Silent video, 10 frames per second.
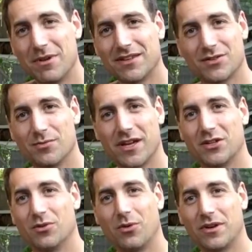and the limit
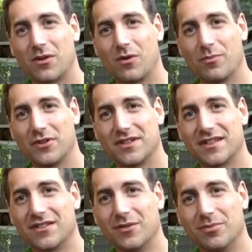to make your own
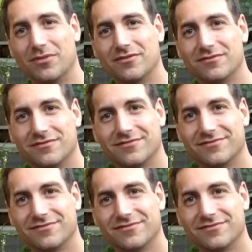aquaponic setup,